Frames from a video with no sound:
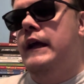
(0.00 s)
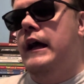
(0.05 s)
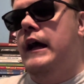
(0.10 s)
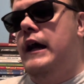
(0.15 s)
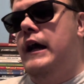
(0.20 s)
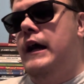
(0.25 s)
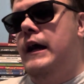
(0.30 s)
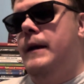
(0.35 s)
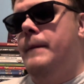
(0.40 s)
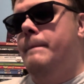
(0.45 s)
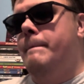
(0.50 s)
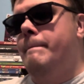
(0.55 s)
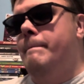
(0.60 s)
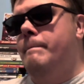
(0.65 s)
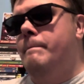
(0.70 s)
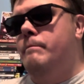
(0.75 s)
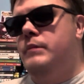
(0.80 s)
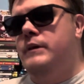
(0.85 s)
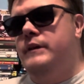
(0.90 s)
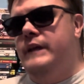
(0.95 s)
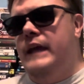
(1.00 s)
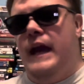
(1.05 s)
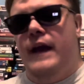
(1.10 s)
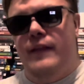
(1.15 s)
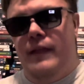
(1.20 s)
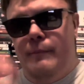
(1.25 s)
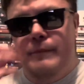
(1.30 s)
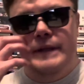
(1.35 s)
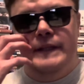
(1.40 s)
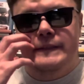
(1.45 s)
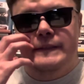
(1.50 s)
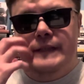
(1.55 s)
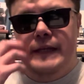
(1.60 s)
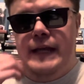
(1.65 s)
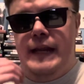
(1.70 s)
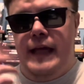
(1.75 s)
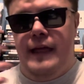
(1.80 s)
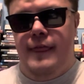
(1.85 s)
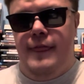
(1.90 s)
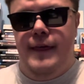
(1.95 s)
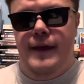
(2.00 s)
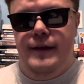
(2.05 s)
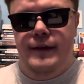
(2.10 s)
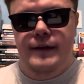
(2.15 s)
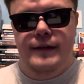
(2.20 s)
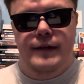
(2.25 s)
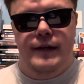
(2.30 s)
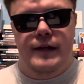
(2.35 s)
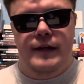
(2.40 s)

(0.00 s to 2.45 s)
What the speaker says: But yeah, that being said, I think